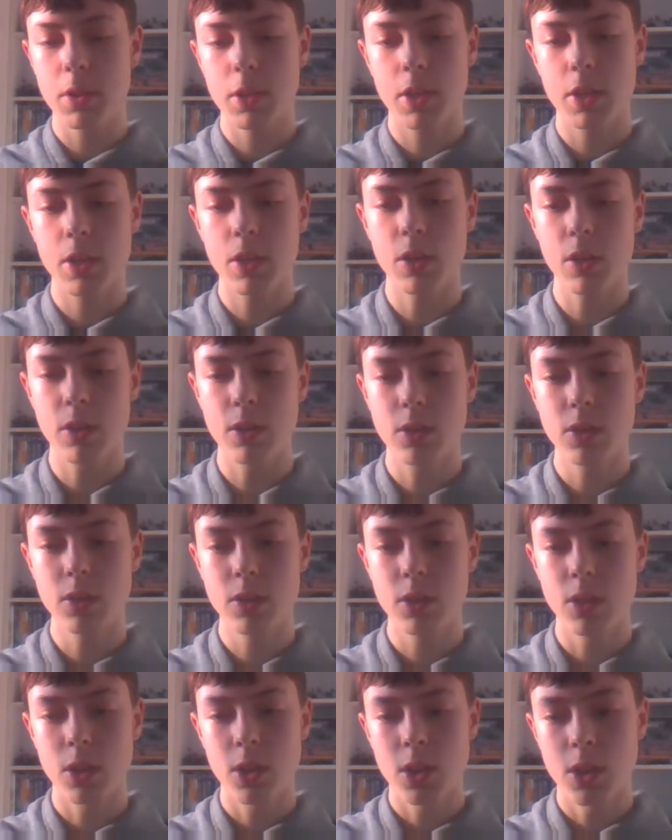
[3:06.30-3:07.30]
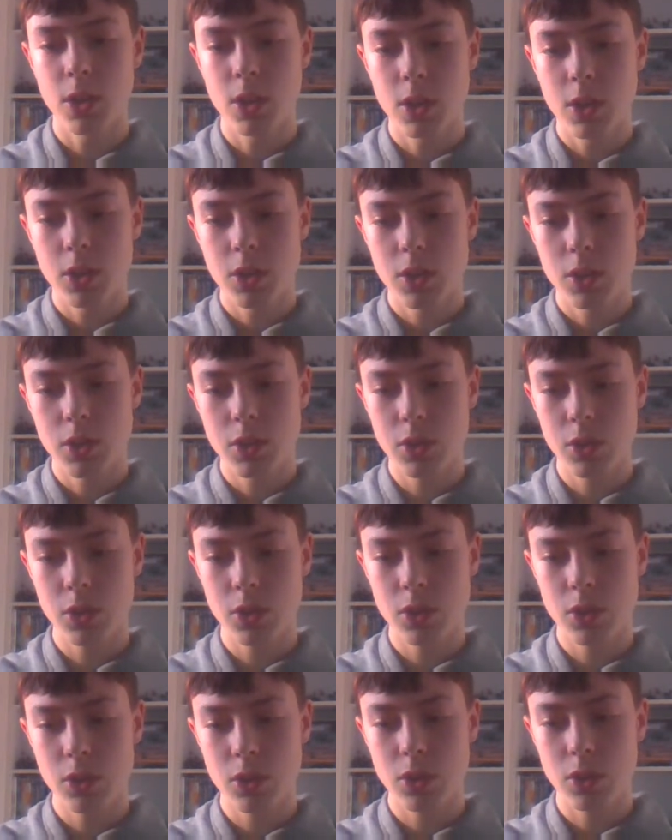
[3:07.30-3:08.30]
in England,
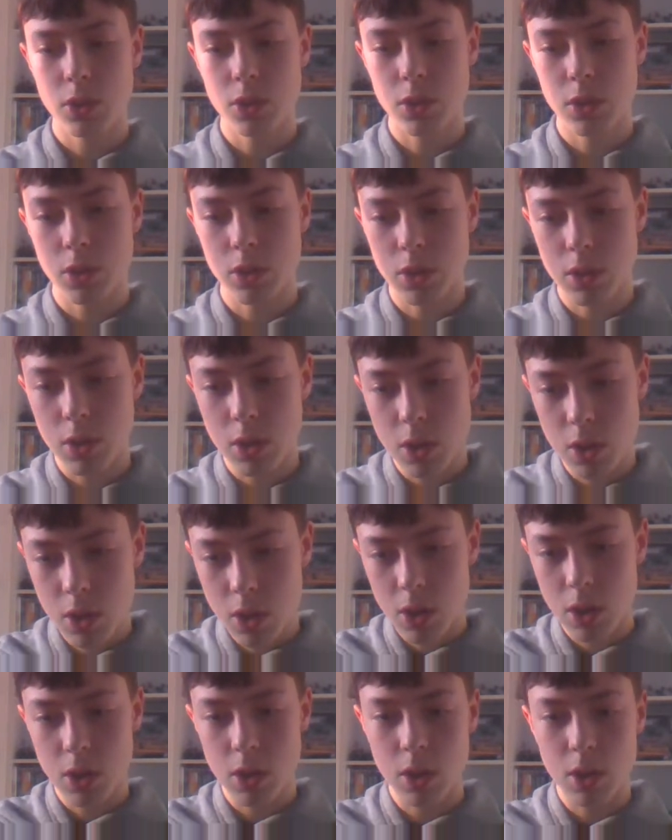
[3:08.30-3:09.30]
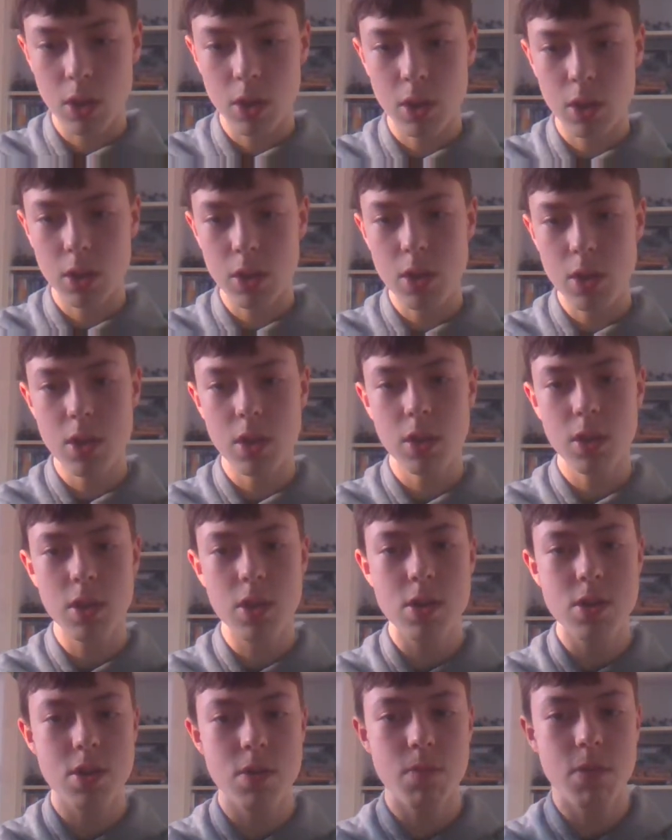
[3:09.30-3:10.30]
just
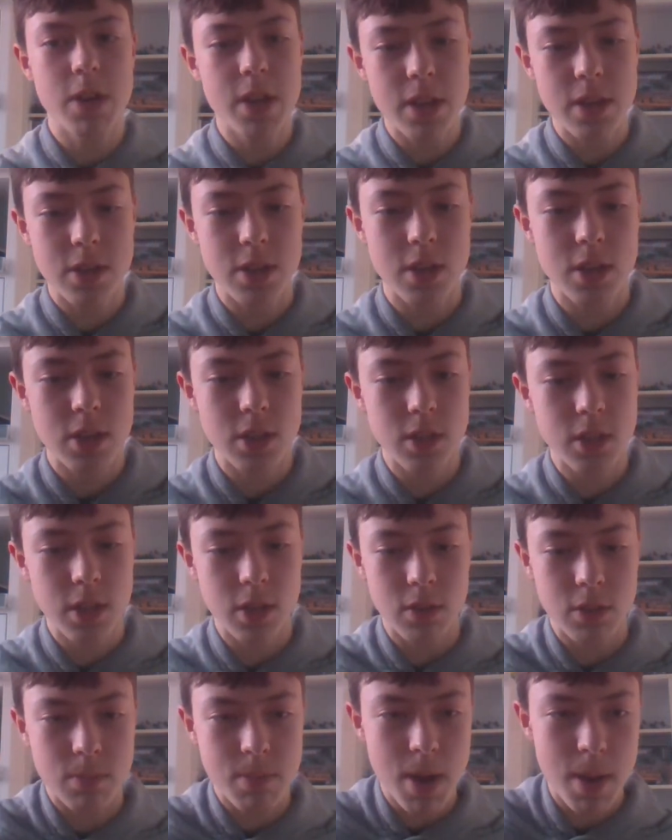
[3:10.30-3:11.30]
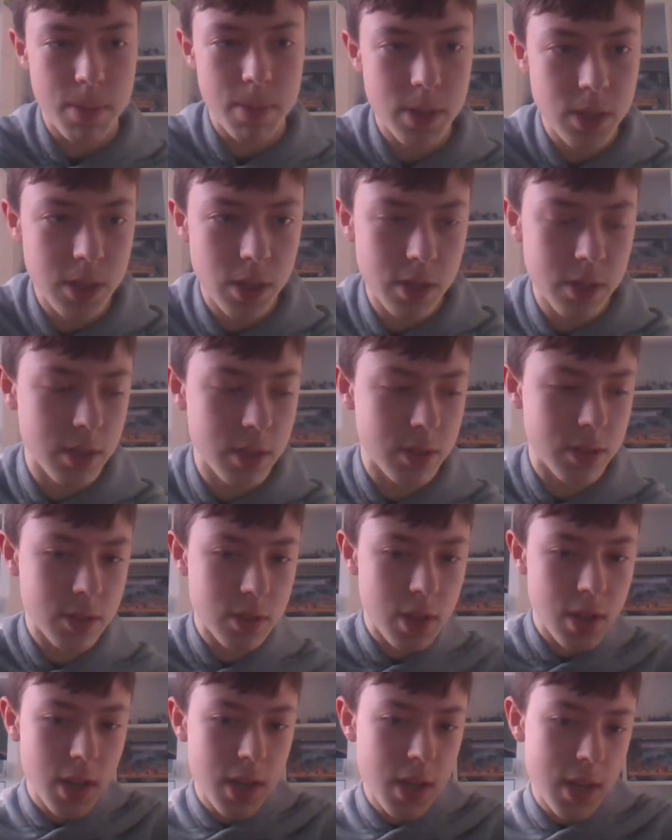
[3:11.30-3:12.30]
you know what it is. You can see it on a map. It's like this
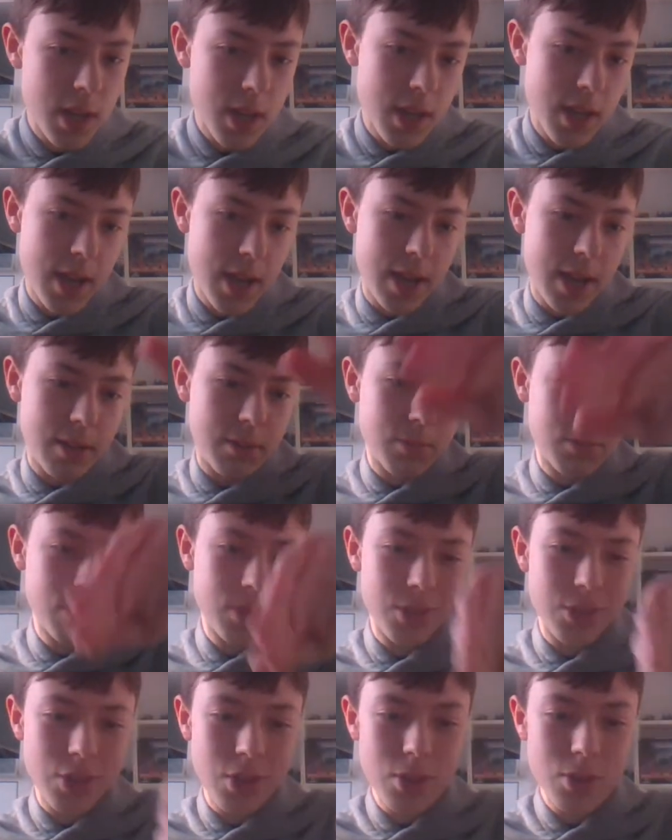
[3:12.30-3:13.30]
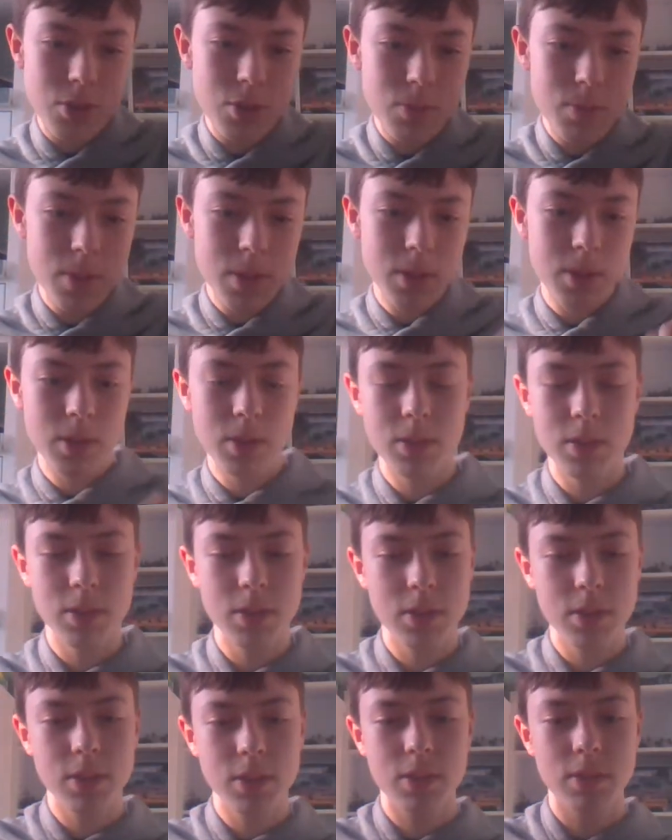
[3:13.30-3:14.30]
outdome
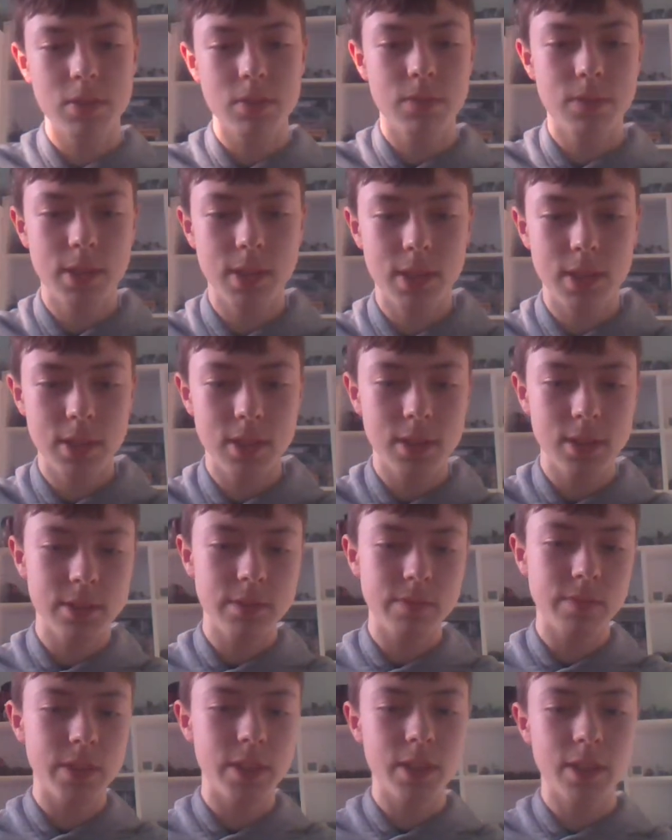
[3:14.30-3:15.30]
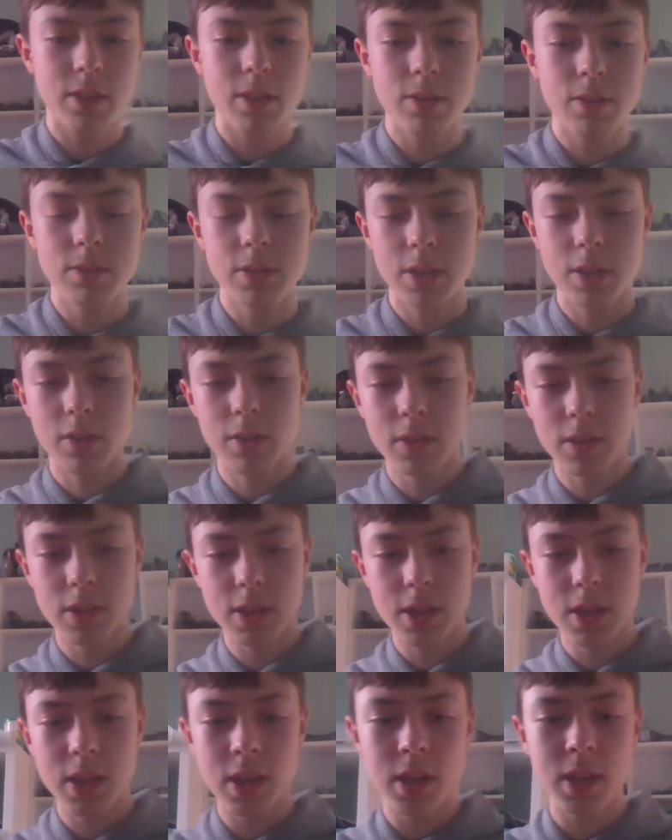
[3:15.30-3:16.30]
thing that goes in on
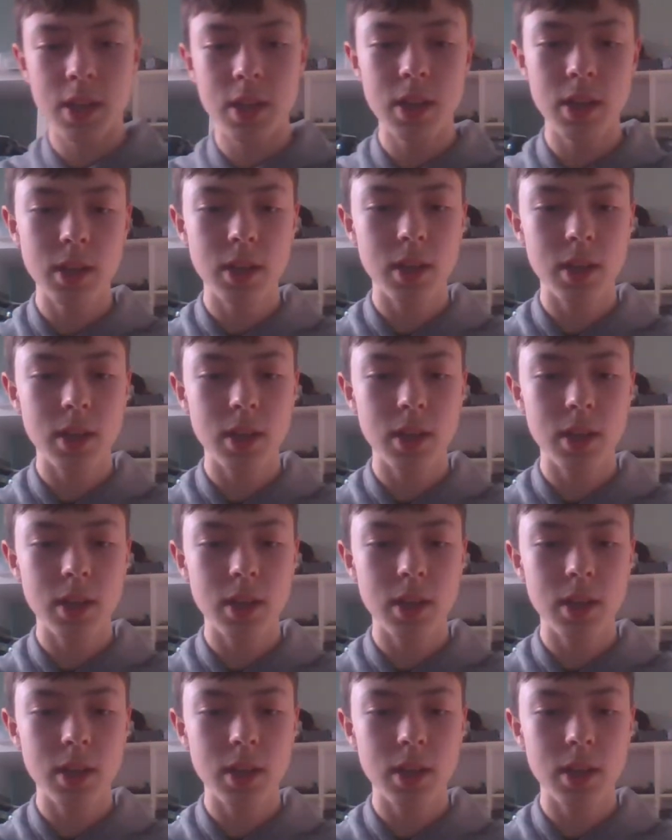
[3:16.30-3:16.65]
the